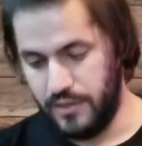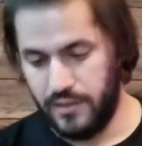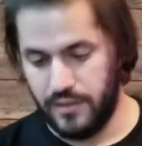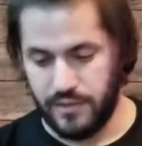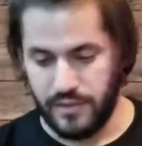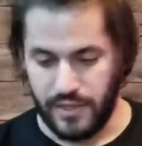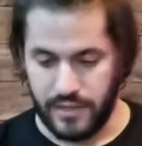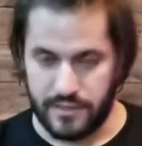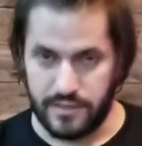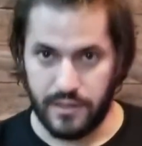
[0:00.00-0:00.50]

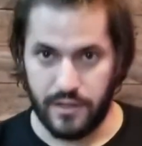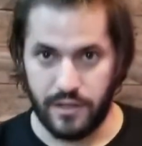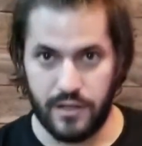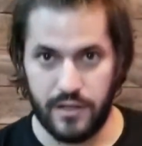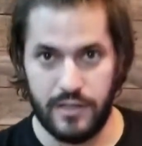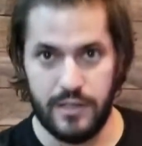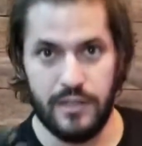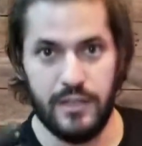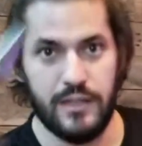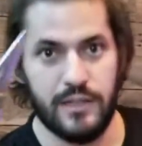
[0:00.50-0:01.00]
Next thing you're
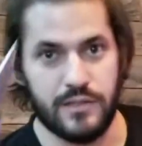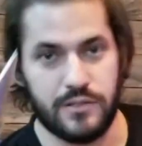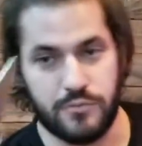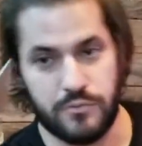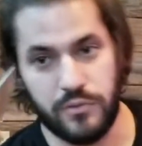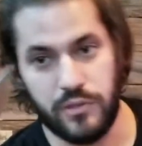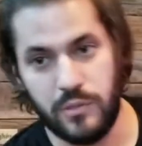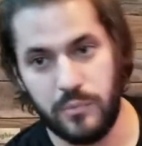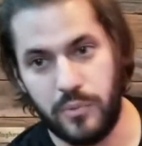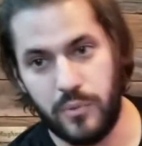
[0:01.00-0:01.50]
gonna need is
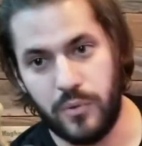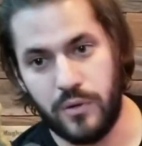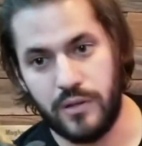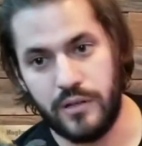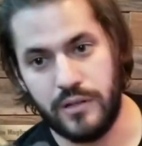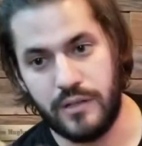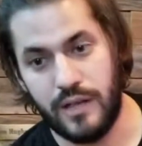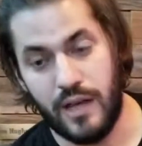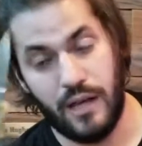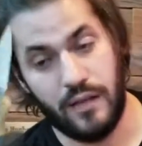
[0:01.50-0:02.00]
really
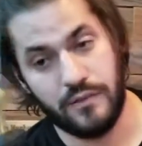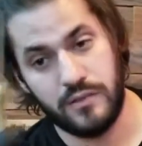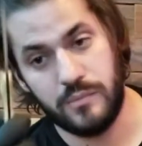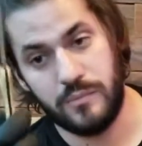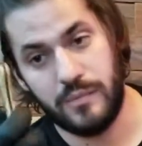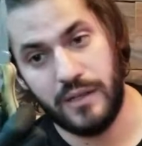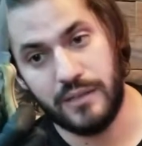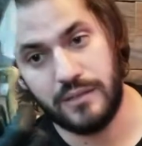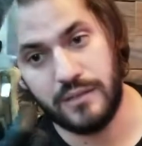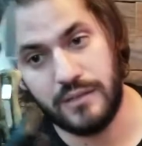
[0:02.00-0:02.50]
important. I also
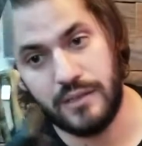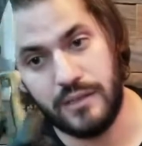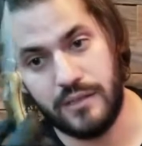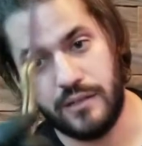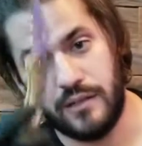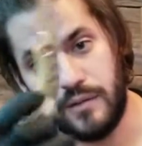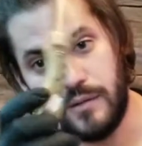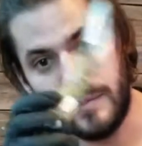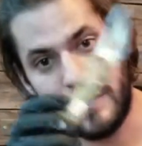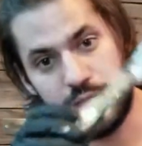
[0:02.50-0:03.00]
bought this at the
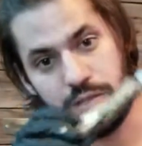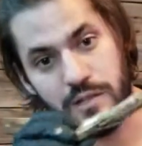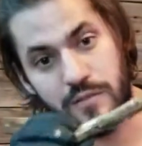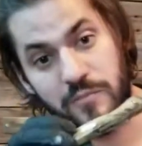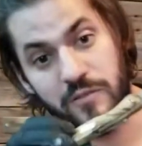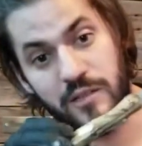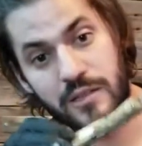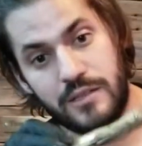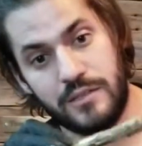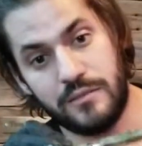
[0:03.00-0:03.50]
Army
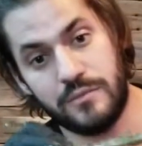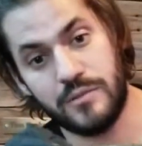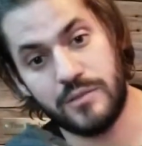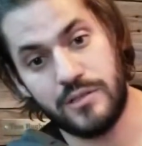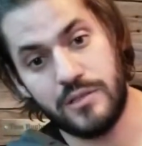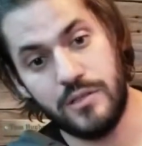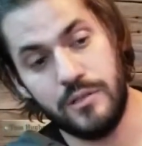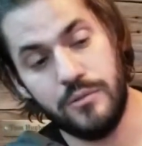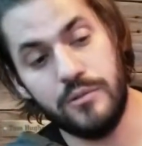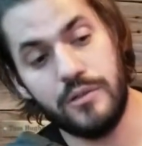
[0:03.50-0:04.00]
Surplus. This was
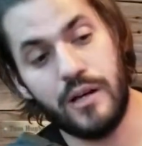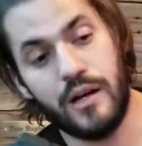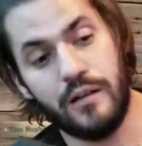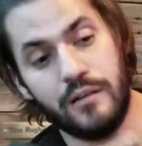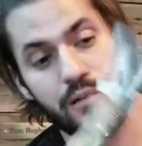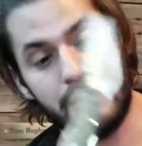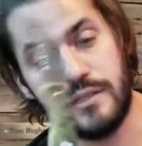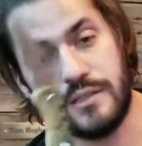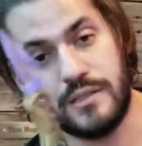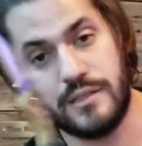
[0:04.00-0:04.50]

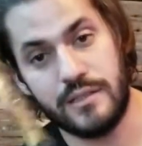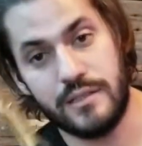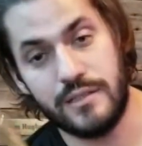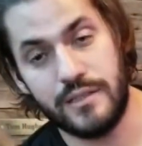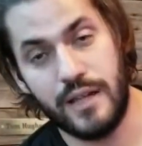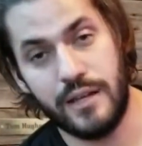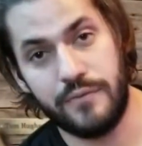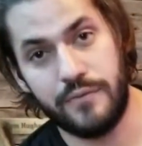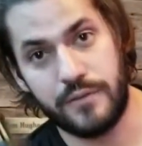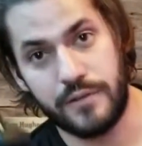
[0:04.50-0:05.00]
$2. This
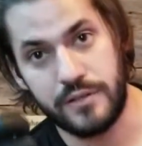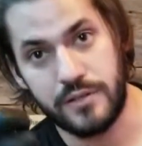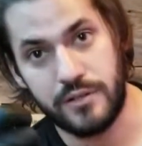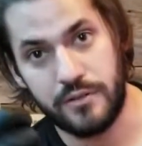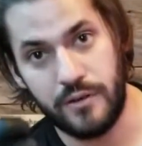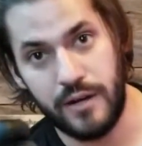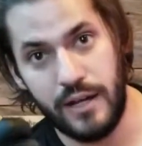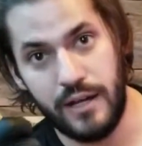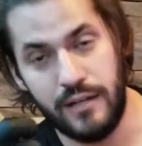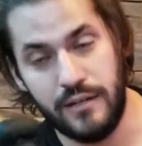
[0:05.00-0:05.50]
knife works
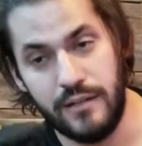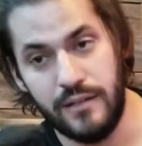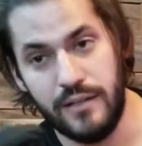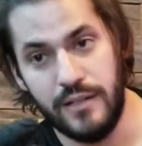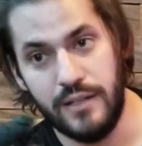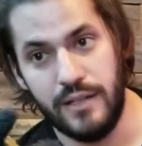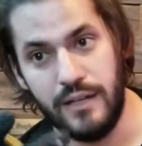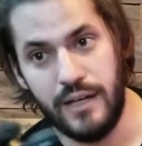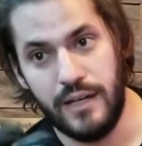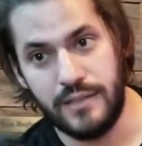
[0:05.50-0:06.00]
great.
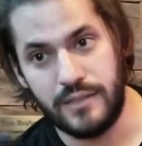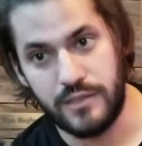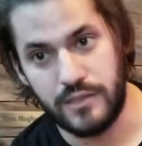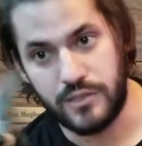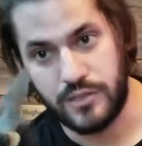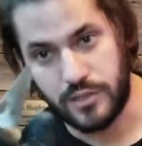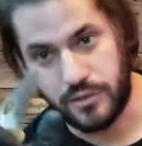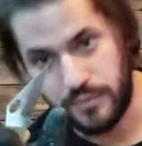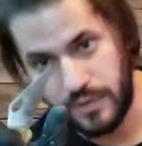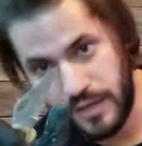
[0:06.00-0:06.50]
It's a
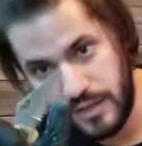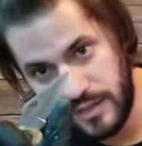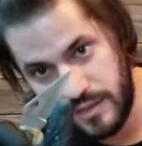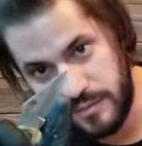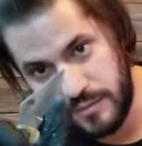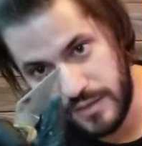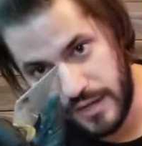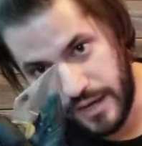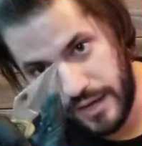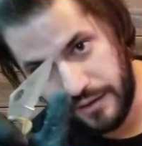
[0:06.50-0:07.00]

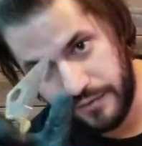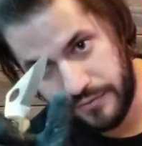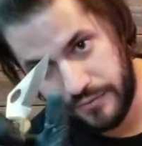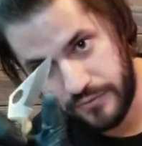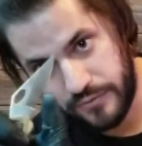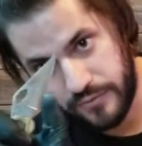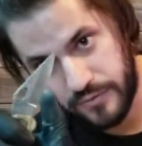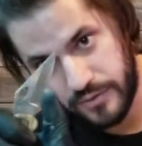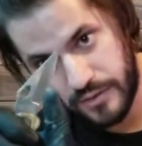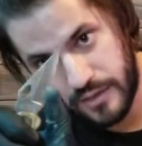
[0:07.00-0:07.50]
serrated knife,
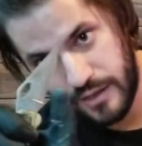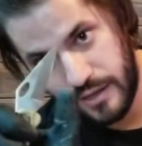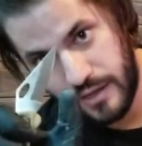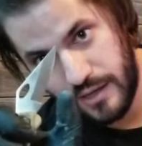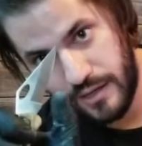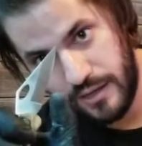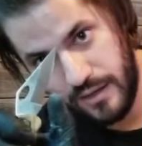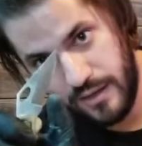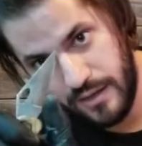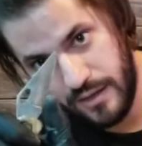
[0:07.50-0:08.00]

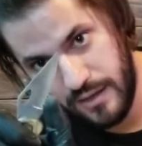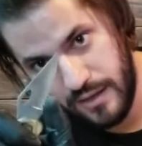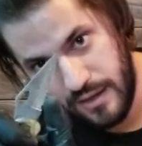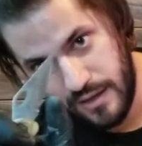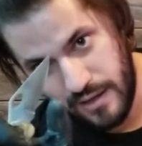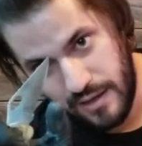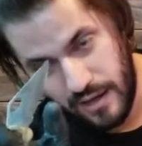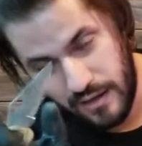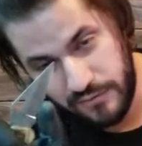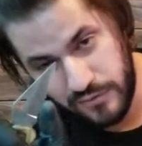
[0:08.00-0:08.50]
okay?
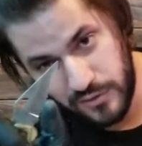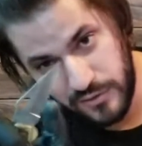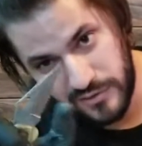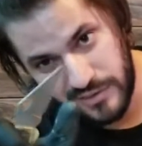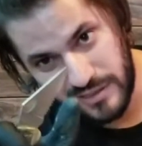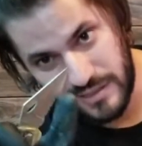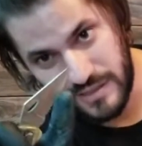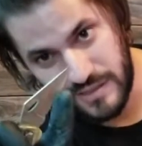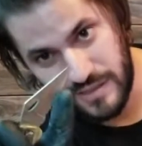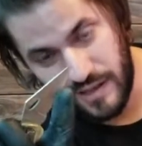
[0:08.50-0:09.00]
I've used
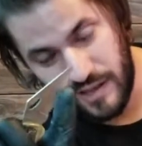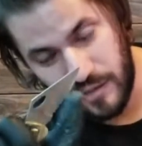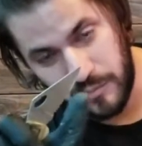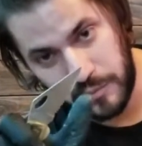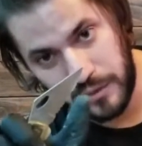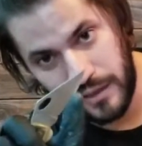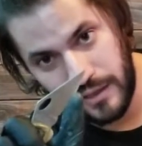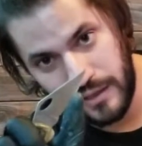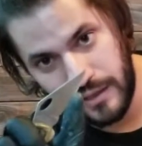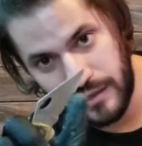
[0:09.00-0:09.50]
a saw
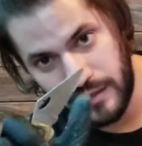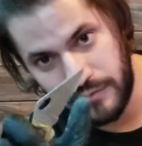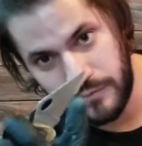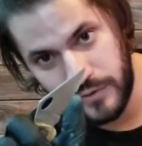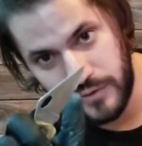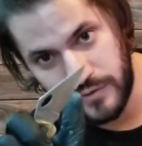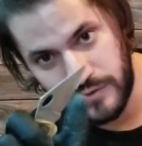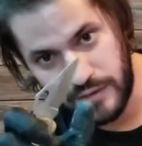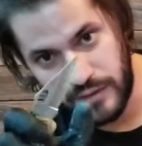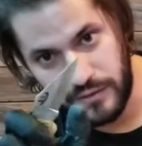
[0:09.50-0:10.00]
blade, I've
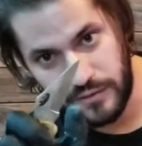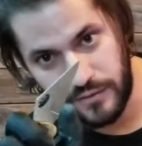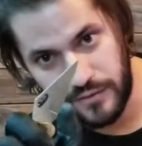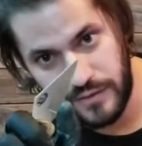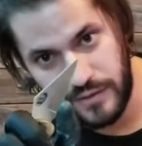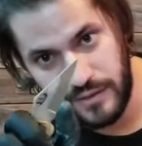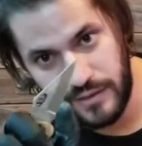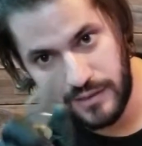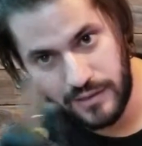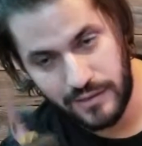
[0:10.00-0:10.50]
used other
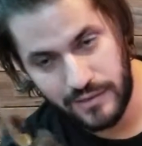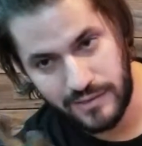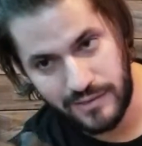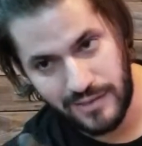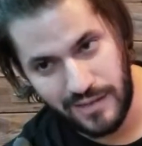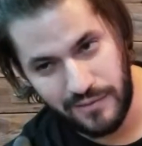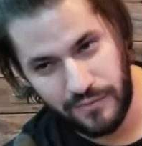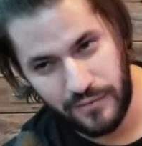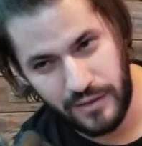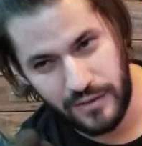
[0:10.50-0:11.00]
things.
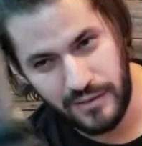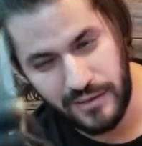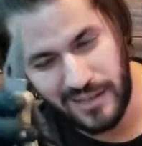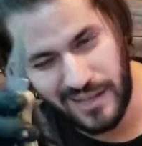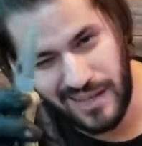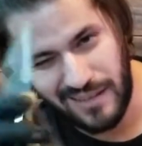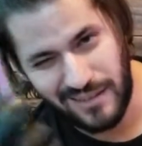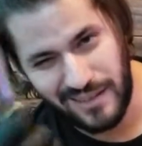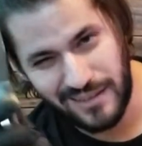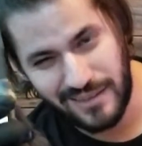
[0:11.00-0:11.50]
I find that
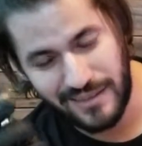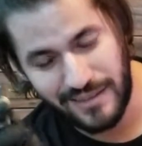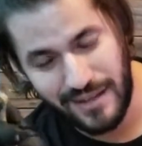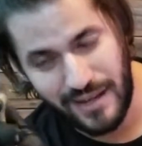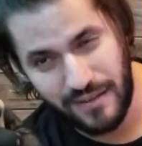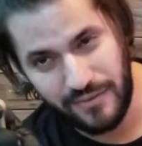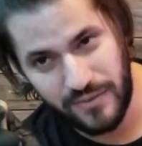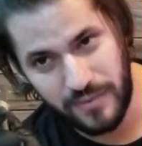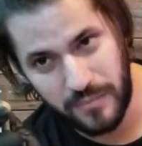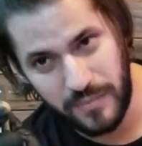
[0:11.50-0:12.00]
I like the
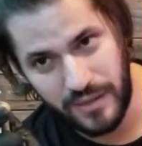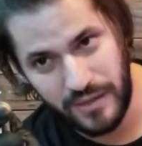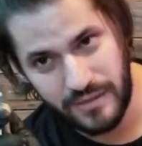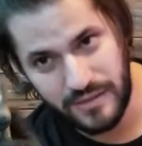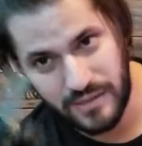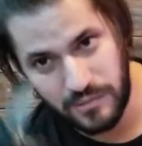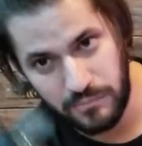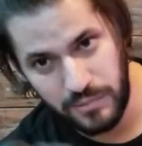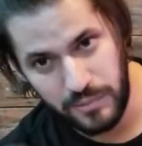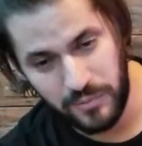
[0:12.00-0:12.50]
knife the best.
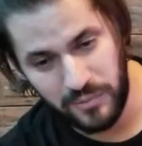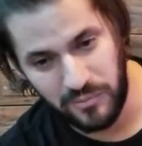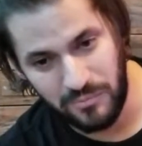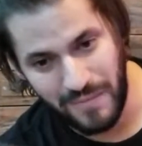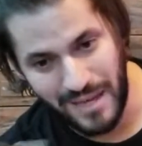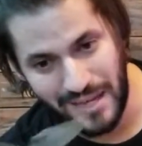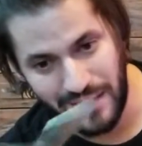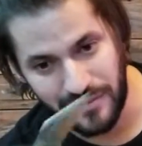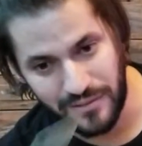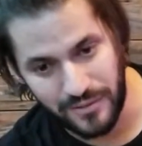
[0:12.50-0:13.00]
Some people
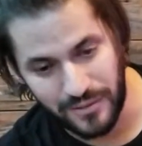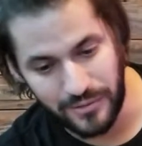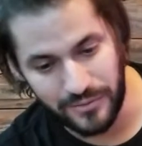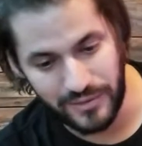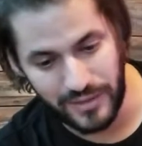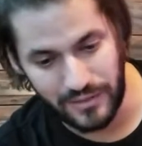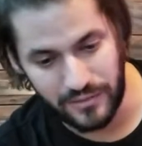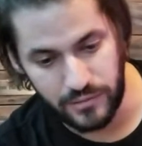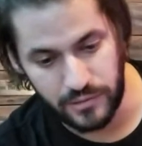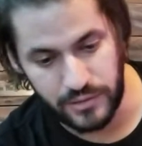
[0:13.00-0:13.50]
make their own
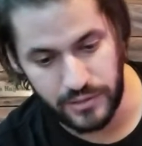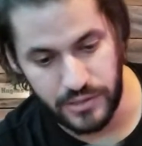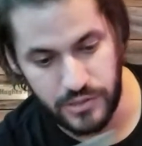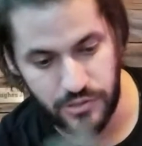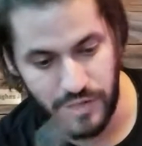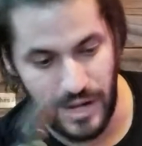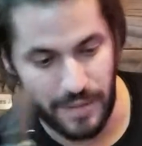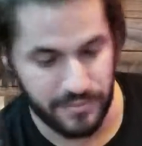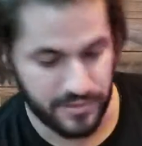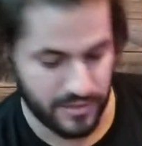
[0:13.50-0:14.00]
like little
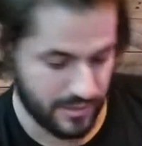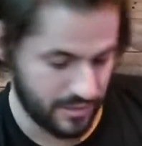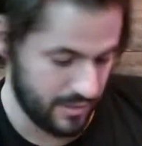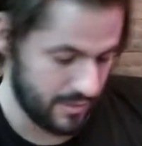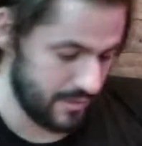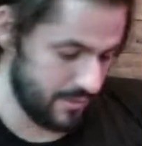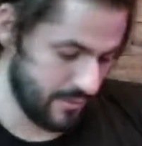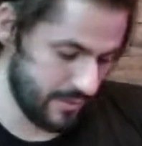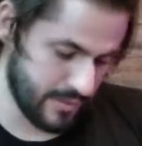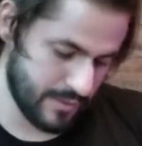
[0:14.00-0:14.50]
contraptions to
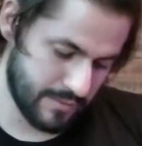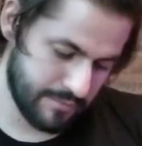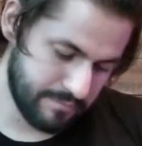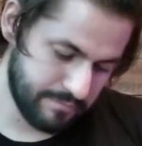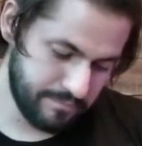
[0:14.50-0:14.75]
do this,